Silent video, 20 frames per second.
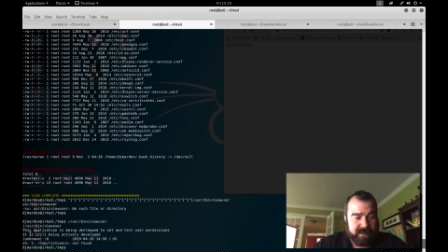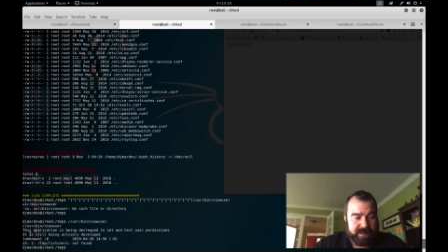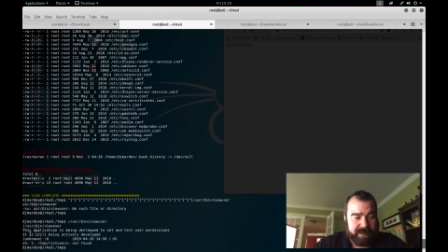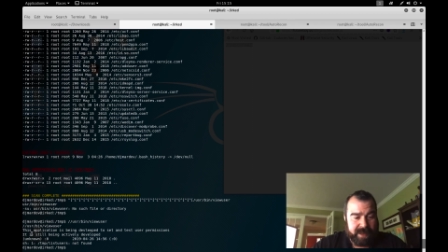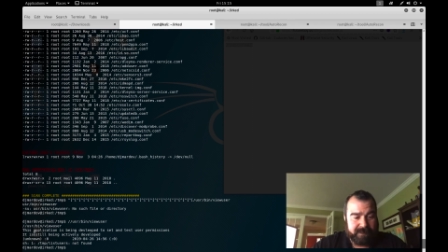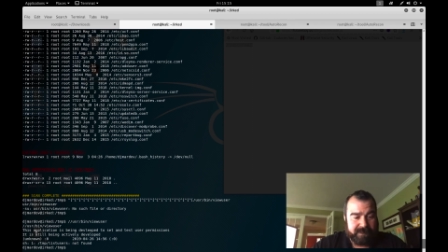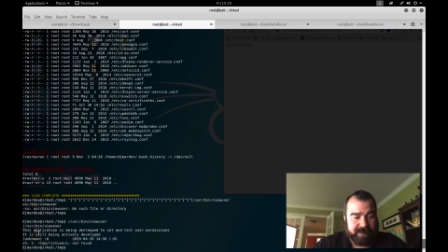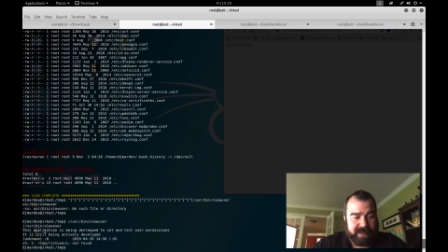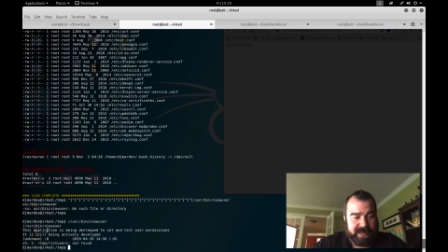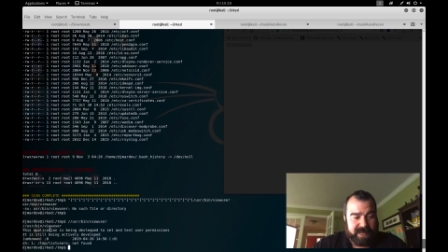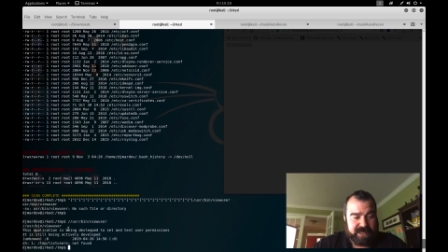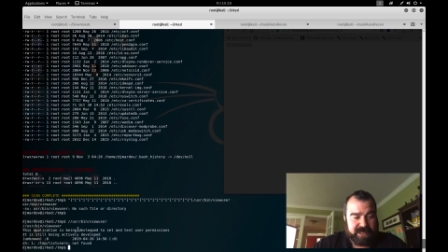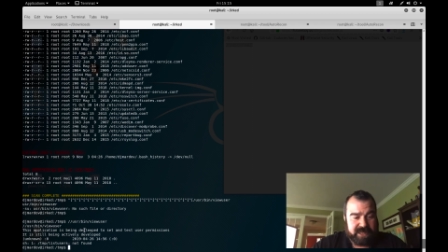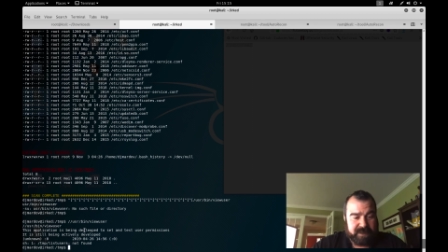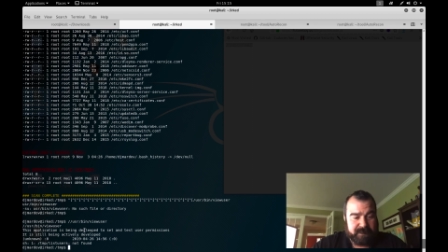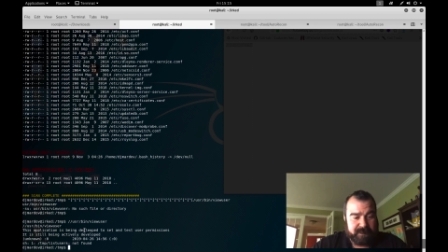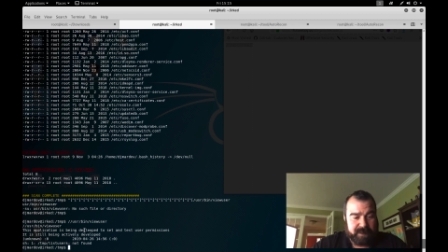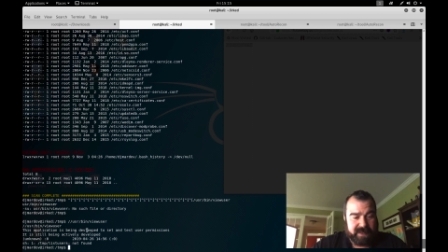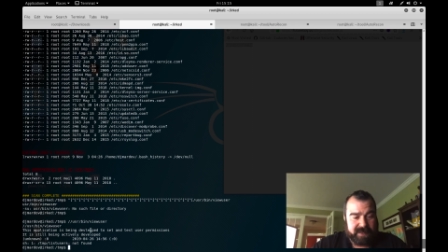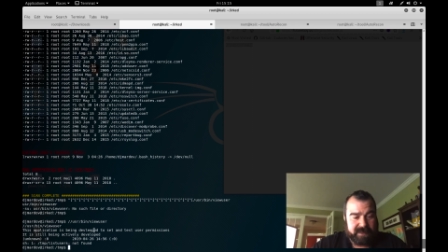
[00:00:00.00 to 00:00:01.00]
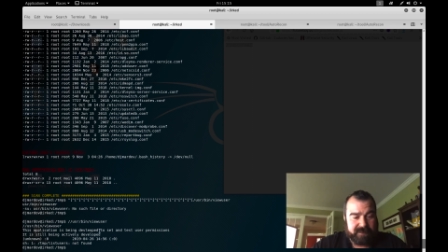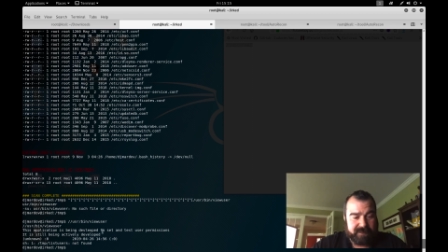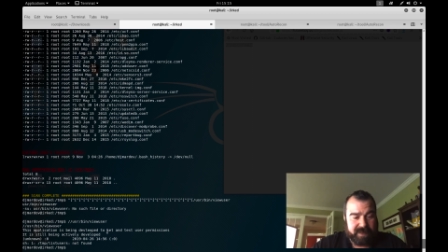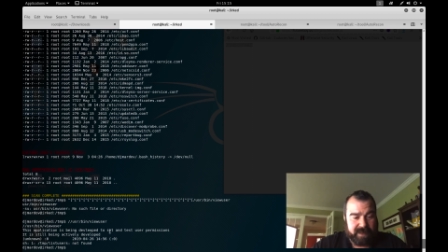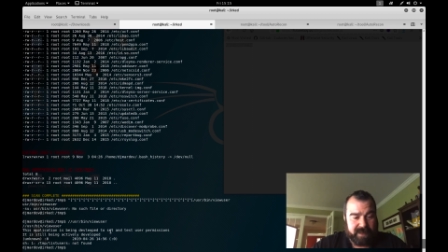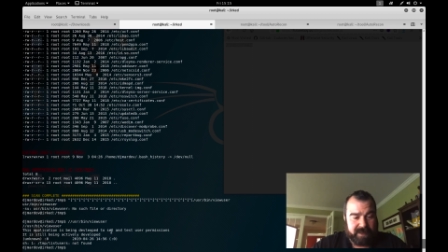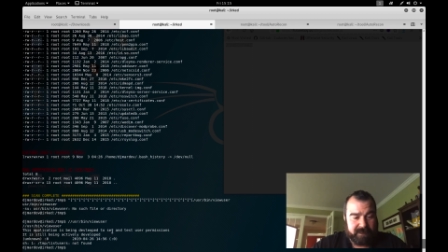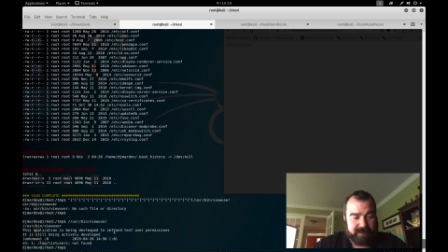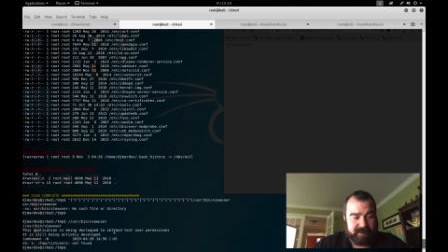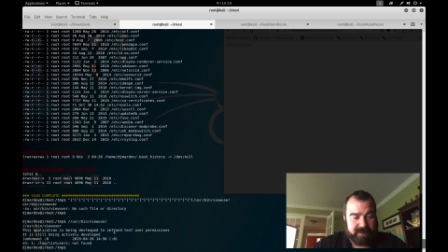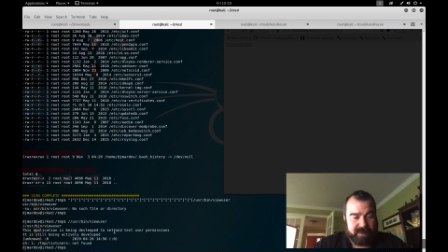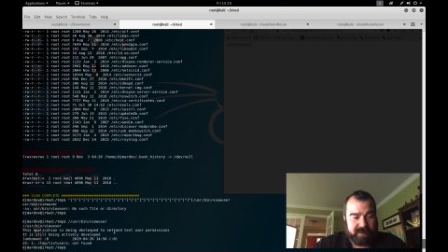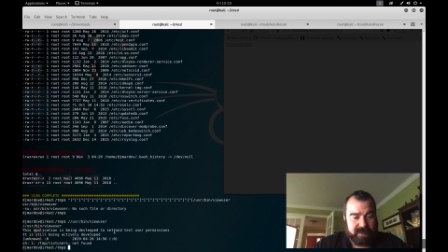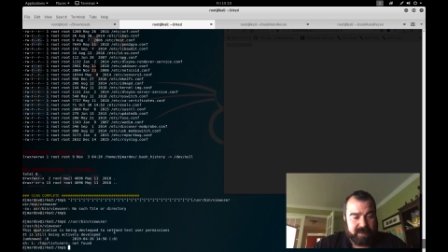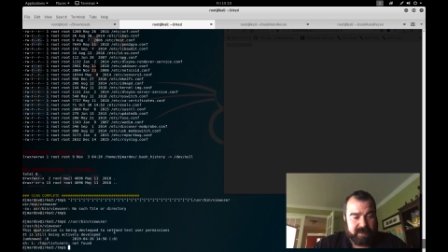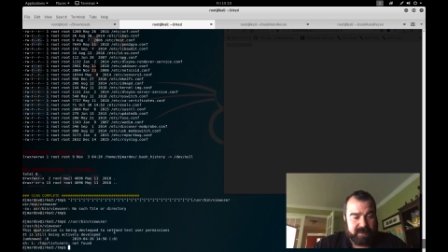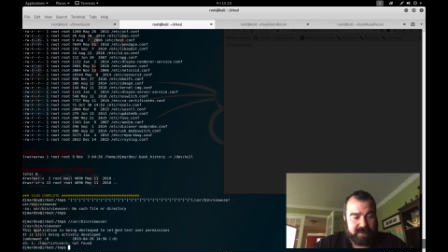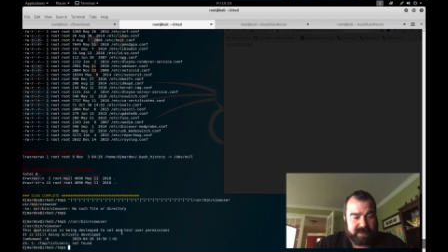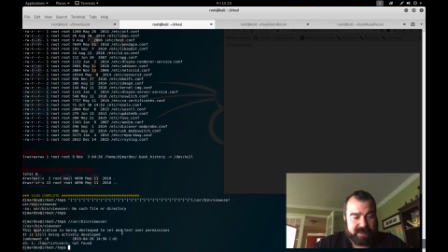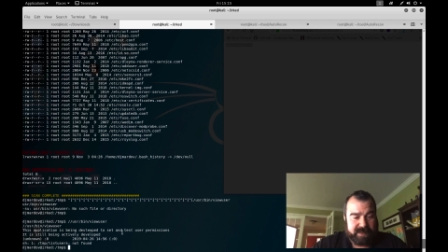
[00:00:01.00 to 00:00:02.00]
the application is being developed
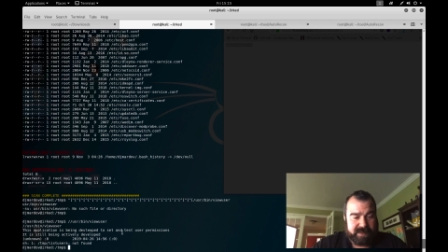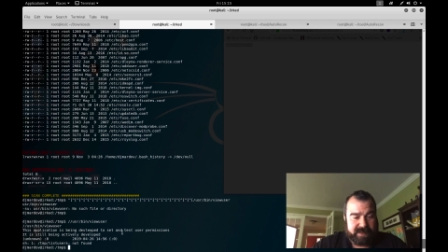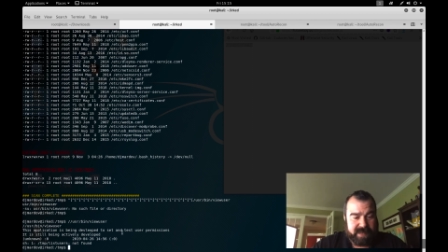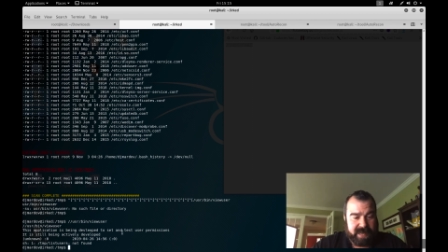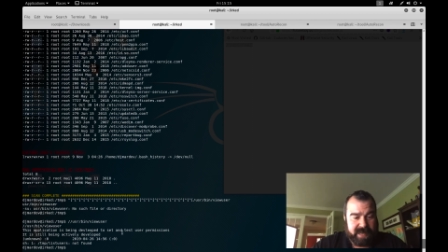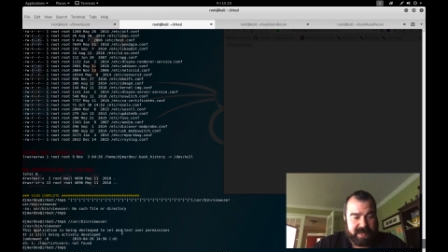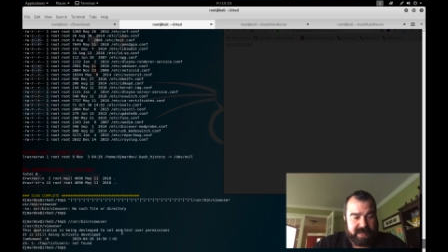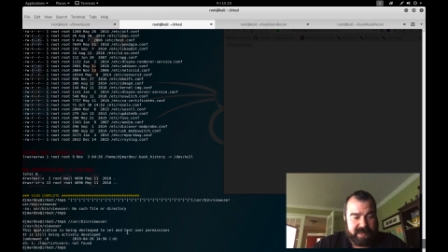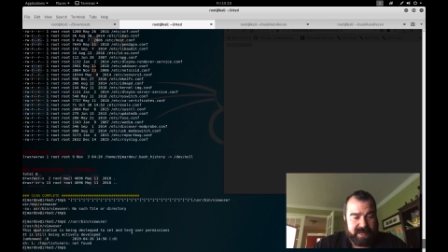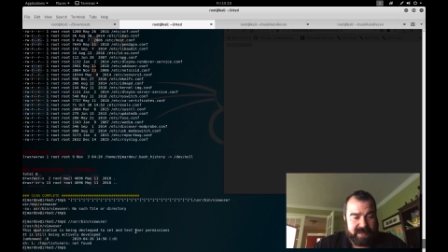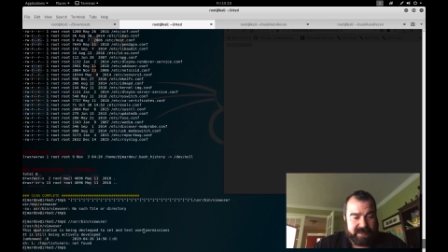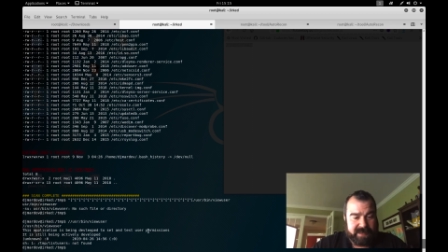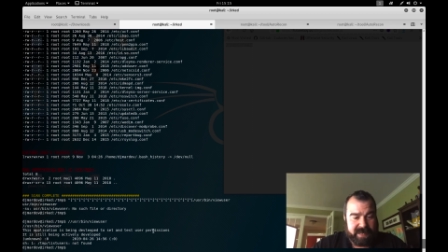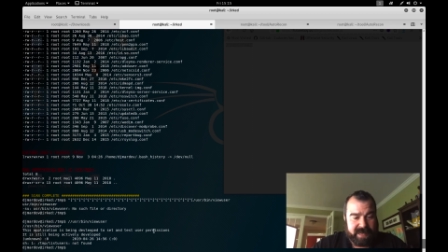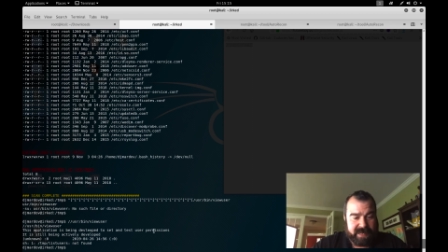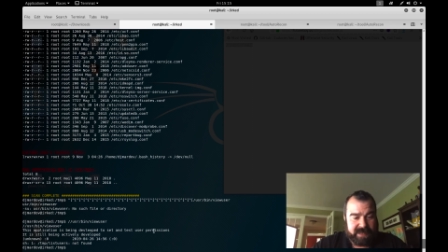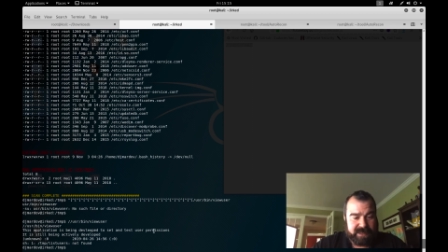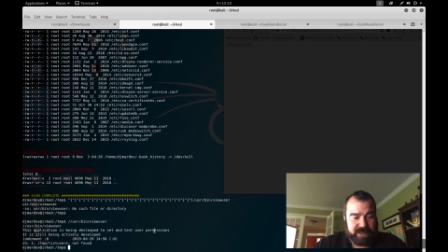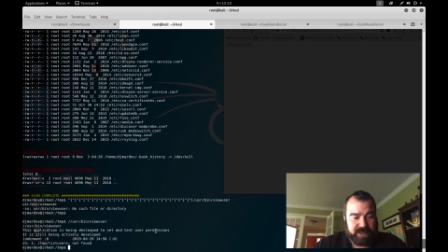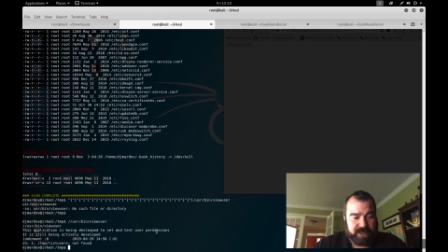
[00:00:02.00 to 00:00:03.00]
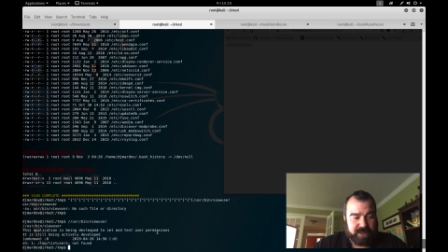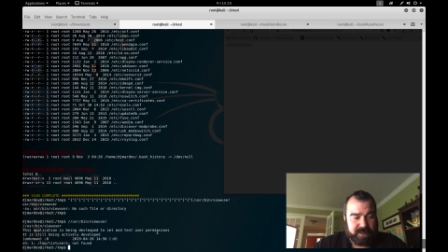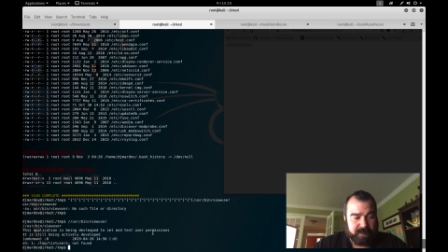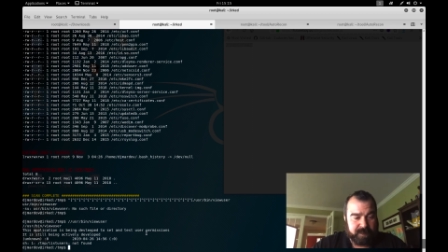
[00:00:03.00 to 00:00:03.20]
to set and test user